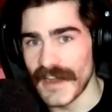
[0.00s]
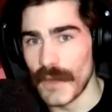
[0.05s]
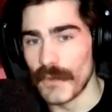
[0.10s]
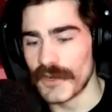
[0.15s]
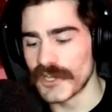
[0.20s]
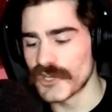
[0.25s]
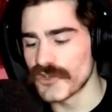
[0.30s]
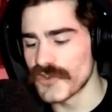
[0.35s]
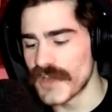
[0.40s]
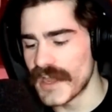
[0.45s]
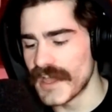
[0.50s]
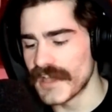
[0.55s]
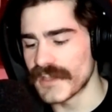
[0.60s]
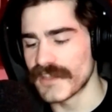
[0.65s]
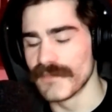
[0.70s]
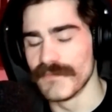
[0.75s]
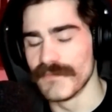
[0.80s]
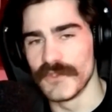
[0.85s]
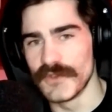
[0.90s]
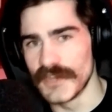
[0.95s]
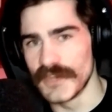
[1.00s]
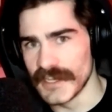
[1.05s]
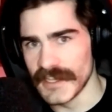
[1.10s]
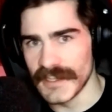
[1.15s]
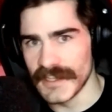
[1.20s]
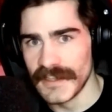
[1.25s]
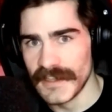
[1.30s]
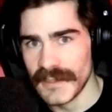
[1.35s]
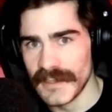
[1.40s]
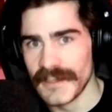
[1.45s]
I want to create a
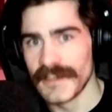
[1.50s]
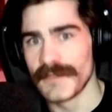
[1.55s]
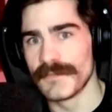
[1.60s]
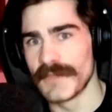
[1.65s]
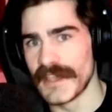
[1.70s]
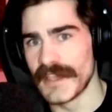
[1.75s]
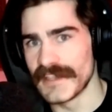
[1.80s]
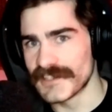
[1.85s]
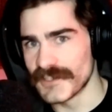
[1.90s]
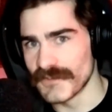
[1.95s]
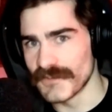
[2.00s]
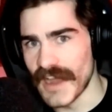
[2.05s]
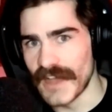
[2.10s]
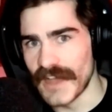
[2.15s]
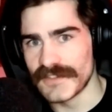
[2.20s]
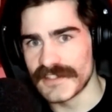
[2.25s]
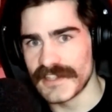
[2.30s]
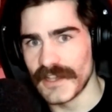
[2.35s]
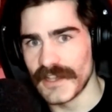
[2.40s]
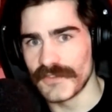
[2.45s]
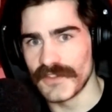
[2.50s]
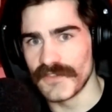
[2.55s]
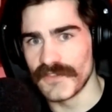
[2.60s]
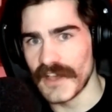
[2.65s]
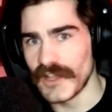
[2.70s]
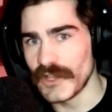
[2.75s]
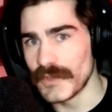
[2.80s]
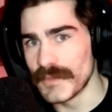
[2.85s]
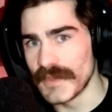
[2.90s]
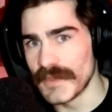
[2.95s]
community based around
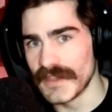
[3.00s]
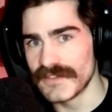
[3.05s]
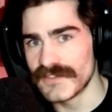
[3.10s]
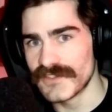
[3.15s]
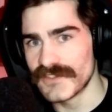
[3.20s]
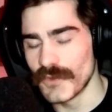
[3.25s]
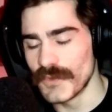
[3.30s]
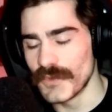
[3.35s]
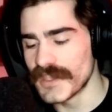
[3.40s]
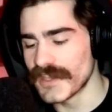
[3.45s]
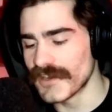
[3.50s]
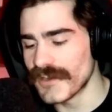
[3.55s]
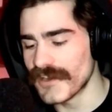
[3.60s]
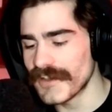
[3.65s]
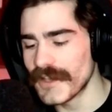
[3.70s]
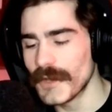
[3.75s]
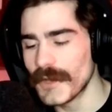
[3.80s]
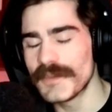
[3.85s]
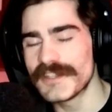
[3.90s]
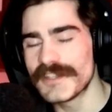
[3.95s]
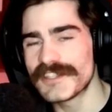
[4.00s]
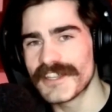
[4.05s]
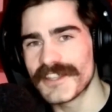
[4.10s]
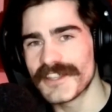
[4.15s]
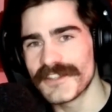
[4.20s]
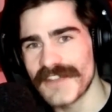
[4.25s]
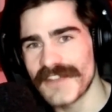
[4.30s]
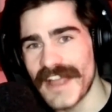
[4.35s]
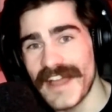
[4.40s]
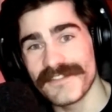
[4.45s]
self-development so we can all help each
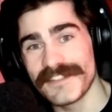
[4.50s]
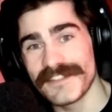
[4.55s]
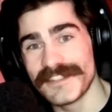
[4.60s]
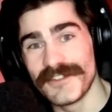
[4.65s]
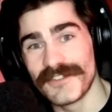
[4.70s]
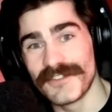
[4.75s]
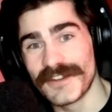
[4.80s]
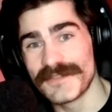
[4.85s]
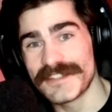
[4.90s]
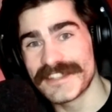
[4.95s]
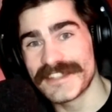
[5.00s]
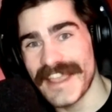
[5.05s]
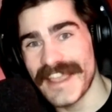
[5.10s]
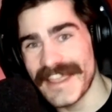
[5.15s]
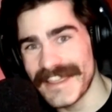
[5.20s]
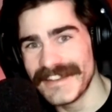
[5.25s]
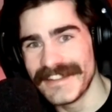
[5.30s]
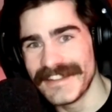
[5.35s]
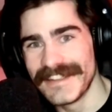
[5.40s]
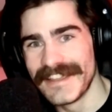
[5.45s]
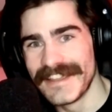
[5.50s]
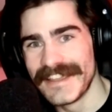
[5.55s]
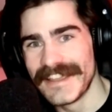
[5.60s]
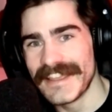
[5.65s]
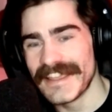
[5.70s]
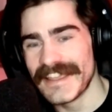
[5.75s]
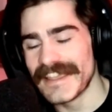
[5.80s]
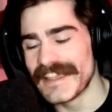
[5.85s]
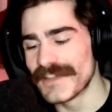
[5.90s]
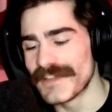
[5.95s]
other out. You know what I'm saying?
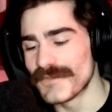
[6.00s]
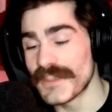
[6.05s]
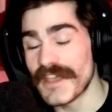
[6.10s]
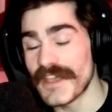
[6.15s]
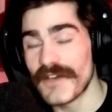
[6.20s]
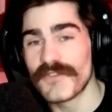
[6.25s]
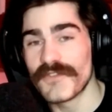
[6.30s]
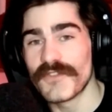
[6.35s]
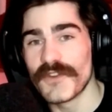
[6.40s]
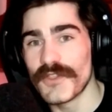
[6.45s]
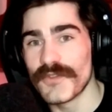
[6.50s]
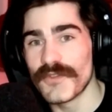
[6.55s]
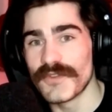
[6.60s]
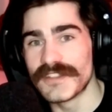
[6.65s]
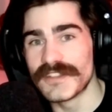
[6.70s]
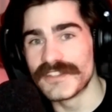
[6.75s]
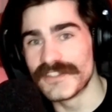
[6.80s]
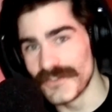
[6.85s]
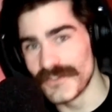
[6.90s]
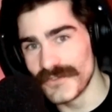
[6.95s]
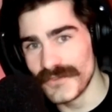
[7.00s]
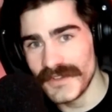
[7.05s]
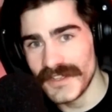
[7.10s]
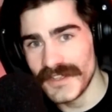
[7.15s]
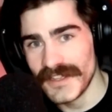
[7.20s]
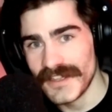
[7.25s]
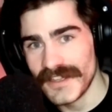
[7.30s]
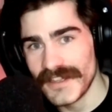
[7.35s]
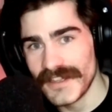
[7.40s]
And without further ado,